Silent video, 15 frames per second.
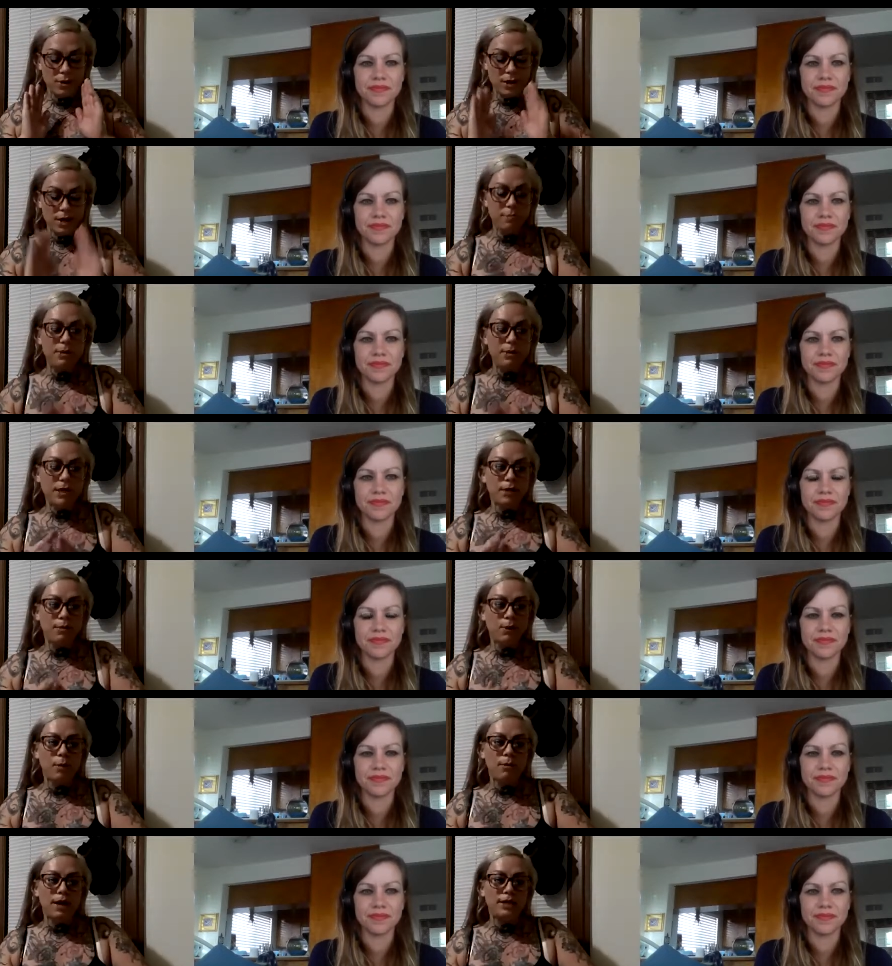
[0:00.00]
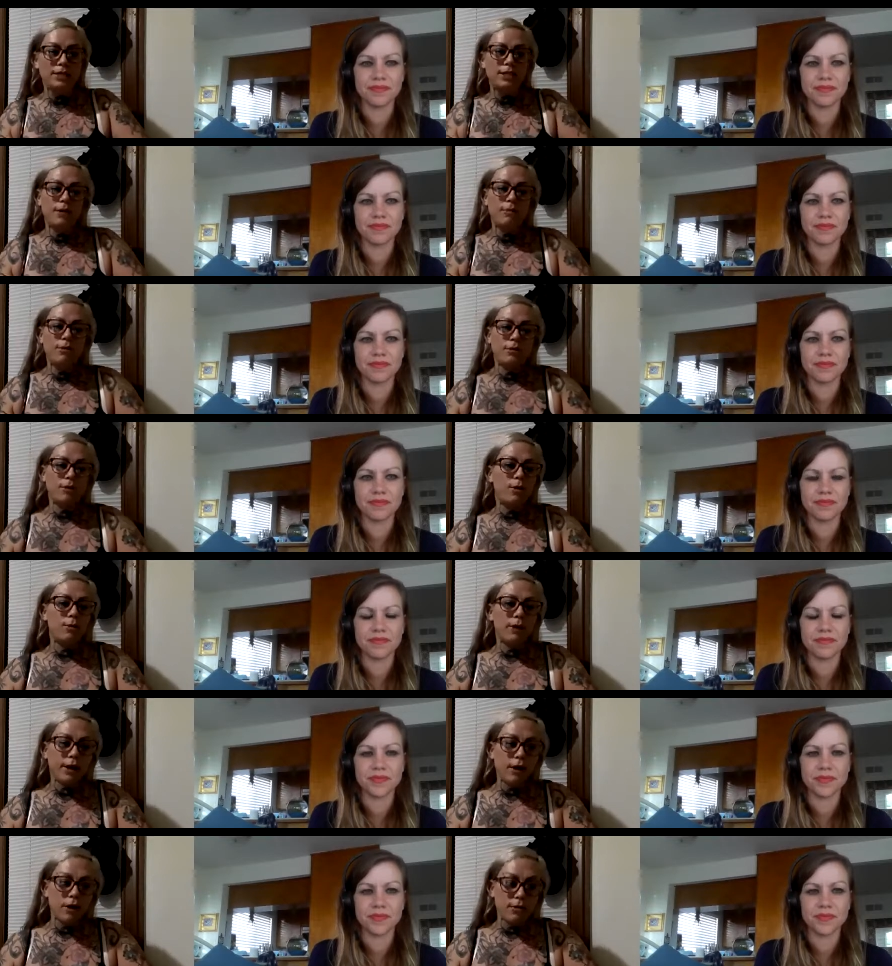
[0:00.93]
Speaker 1: keeping the momentum, oh
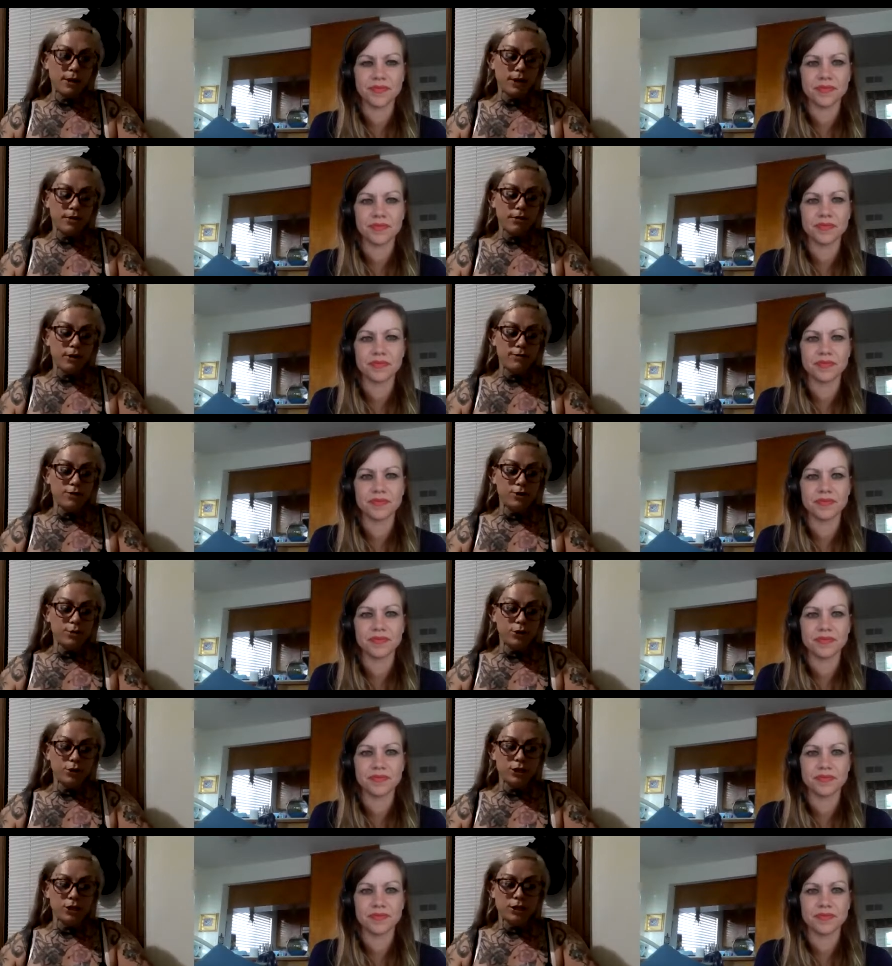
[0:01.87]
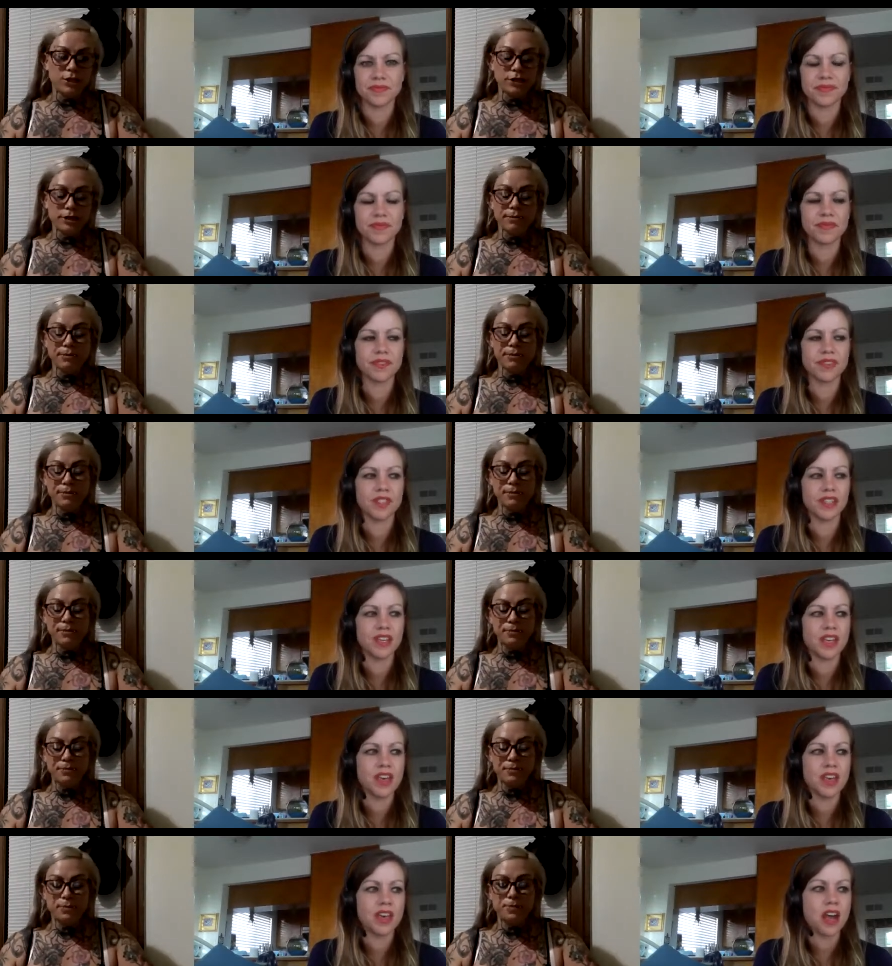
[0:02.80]
my God, will make your life so much easier.
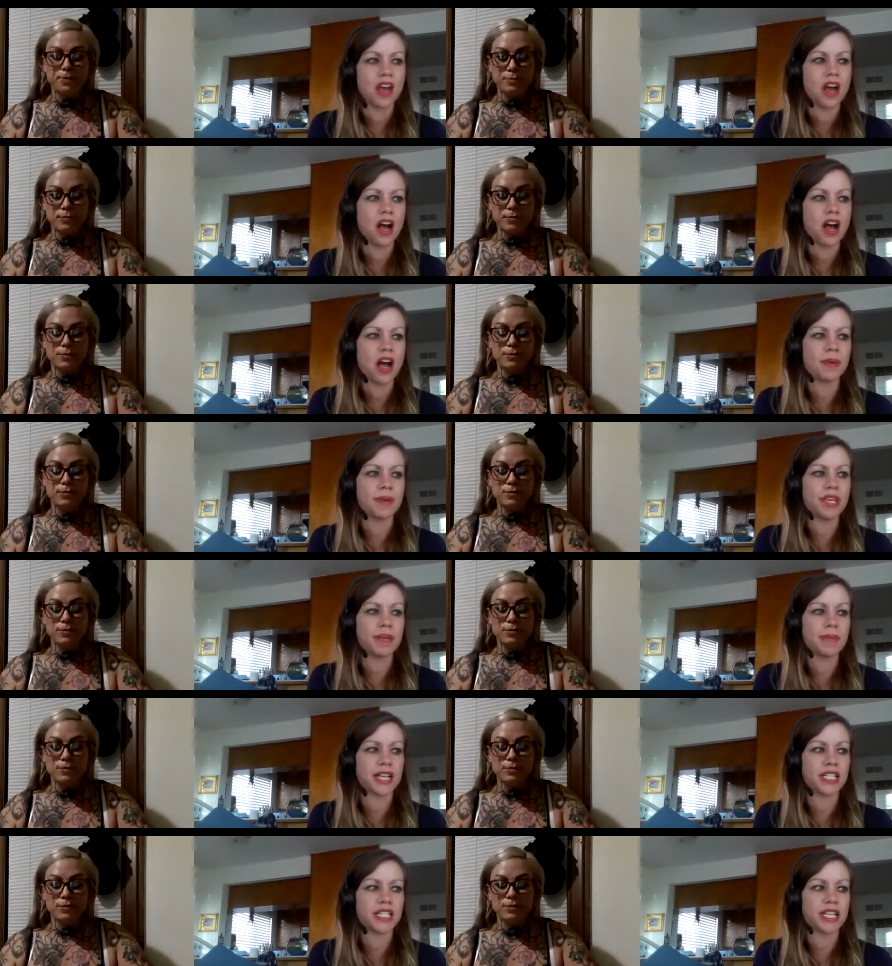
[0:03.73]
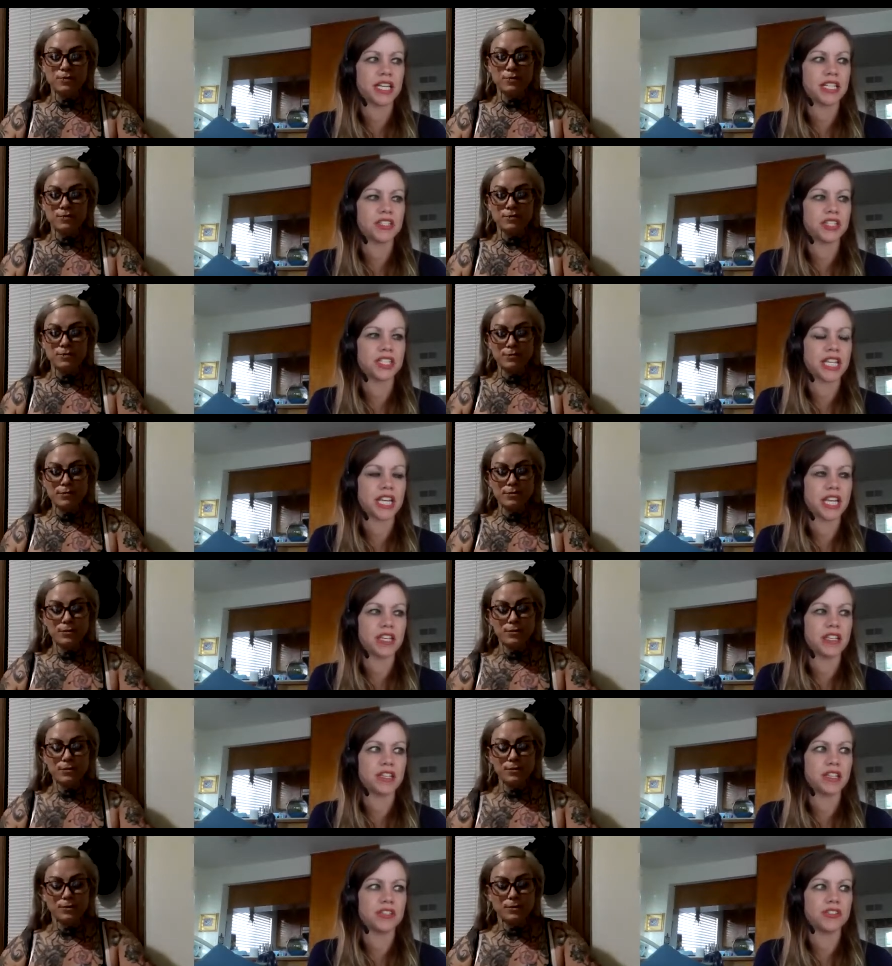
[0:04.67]
Speaker 2: I'll piggyback to that and just
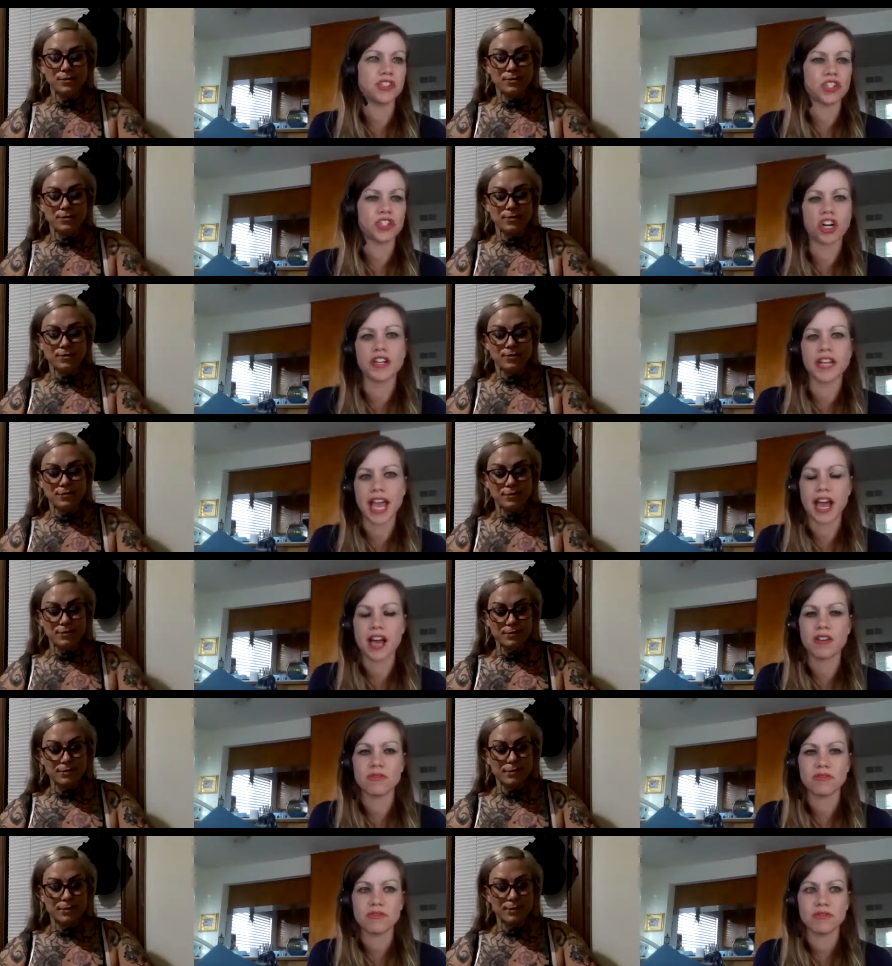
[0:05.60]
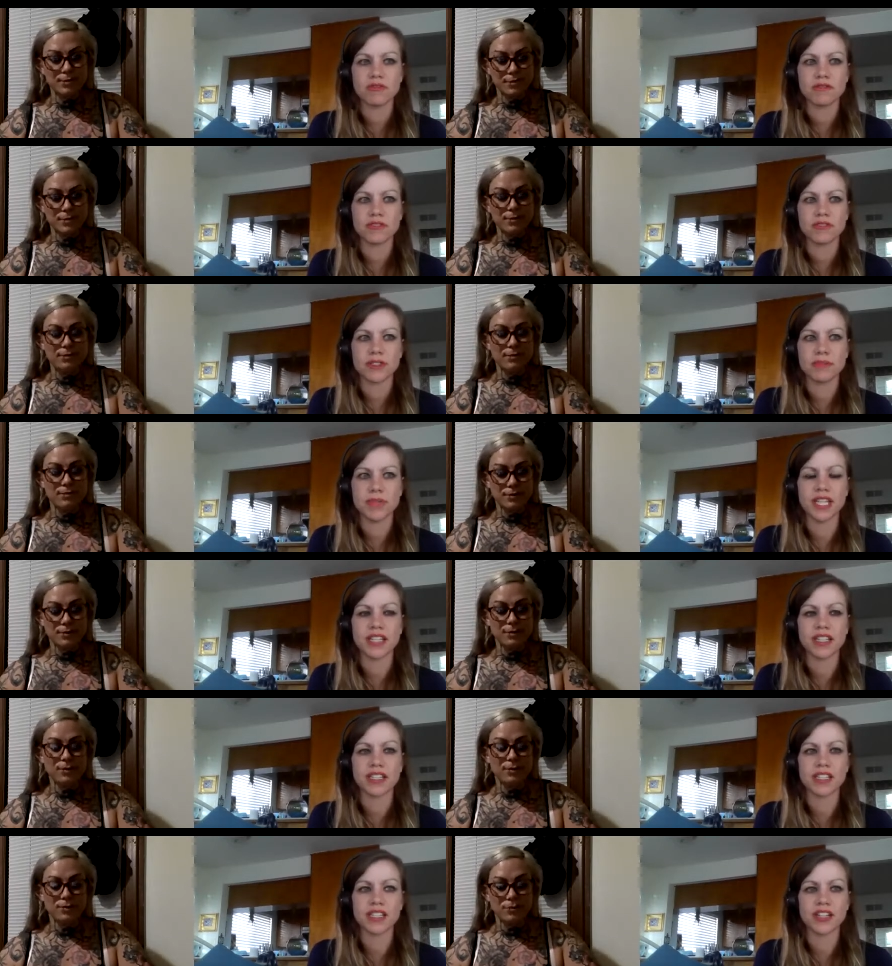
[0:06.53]
say start now
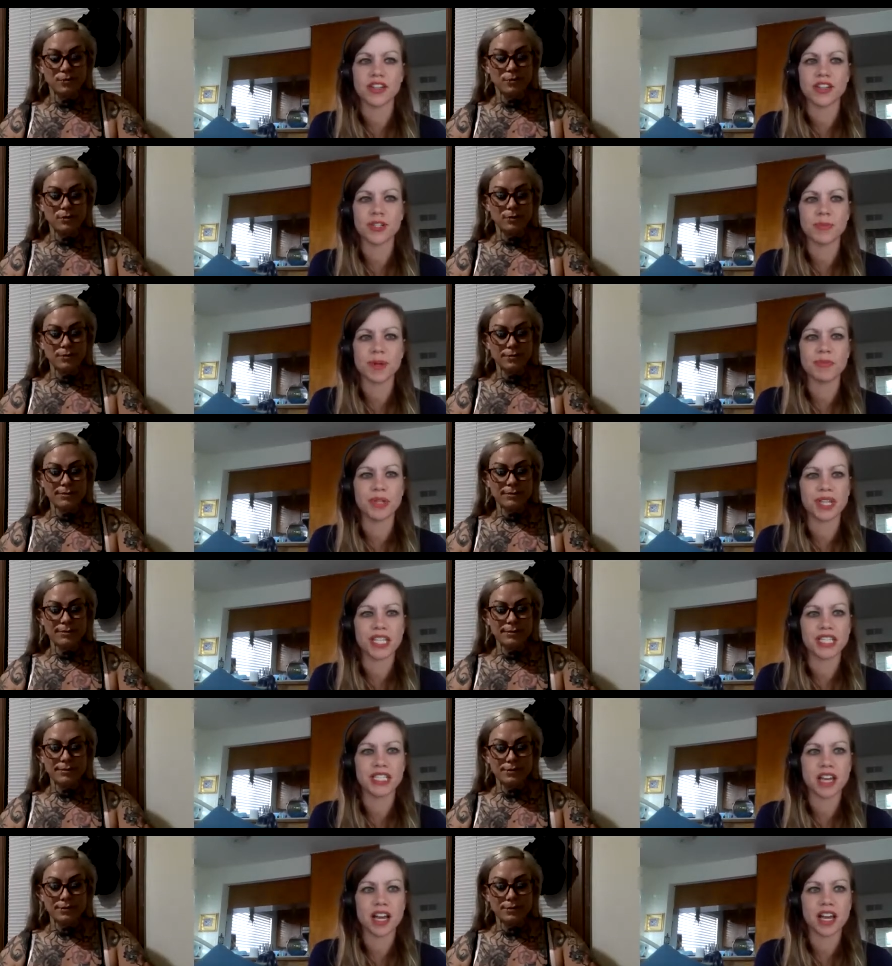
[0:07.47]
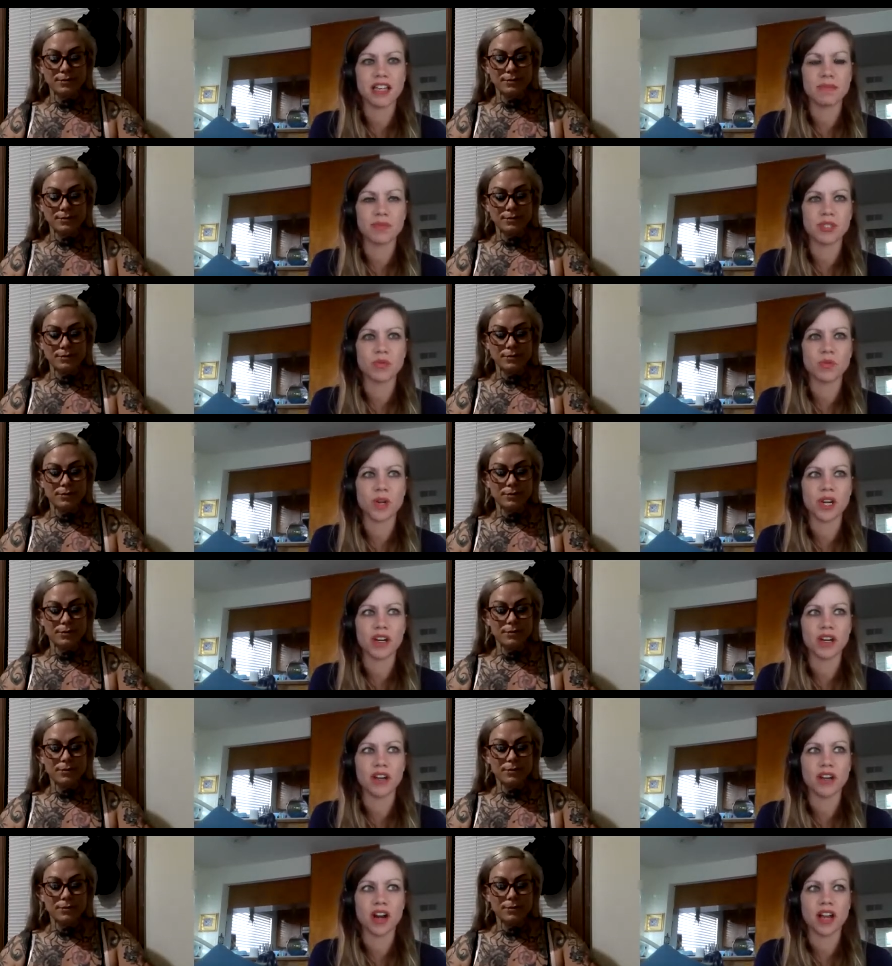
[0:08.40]
because there's been plenty of times
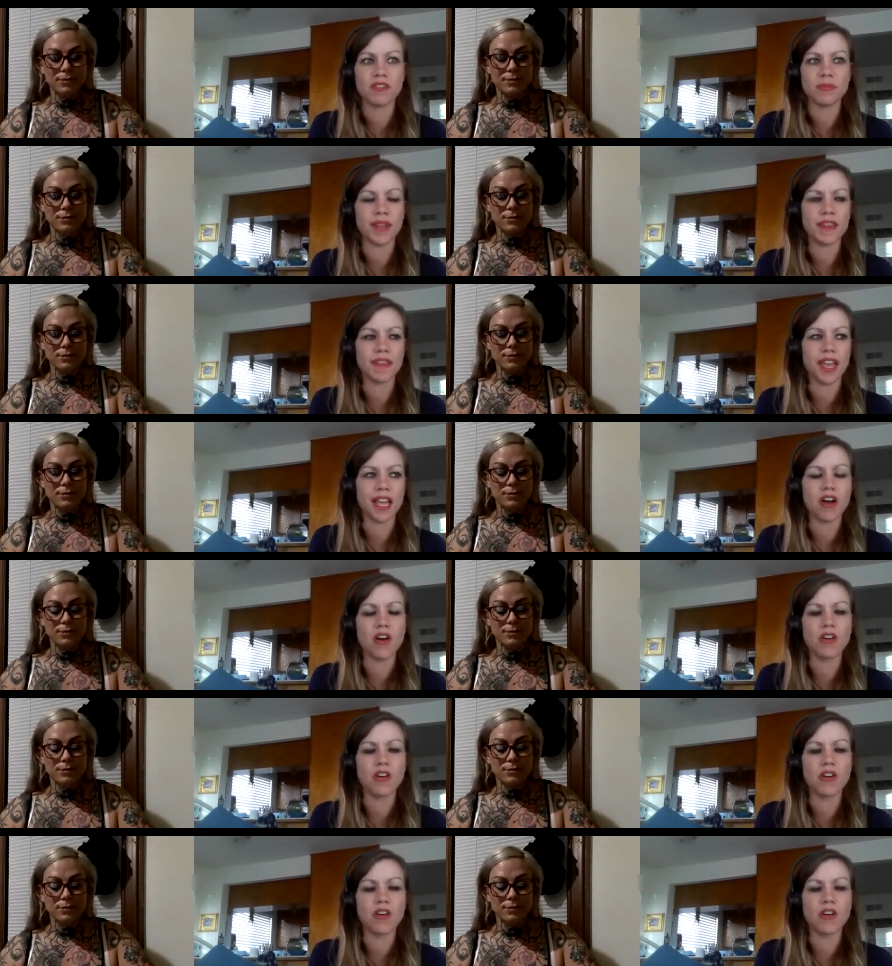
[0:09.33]
where I've been like,